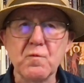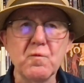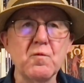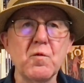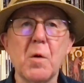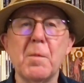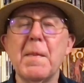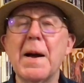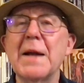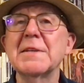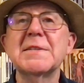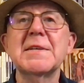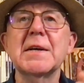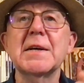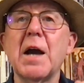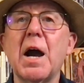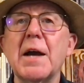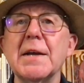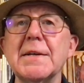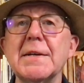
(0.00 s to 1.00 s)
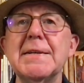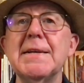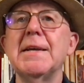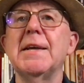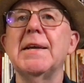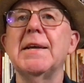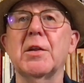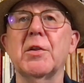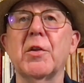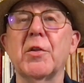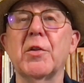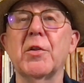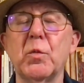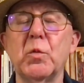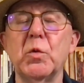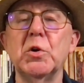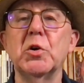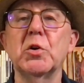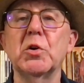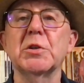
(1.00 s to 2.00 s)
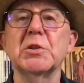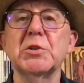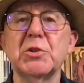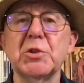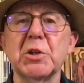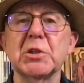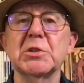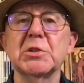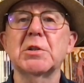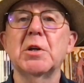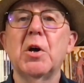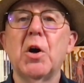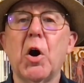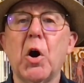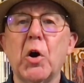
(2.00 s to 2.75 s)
romantic idea that the world is just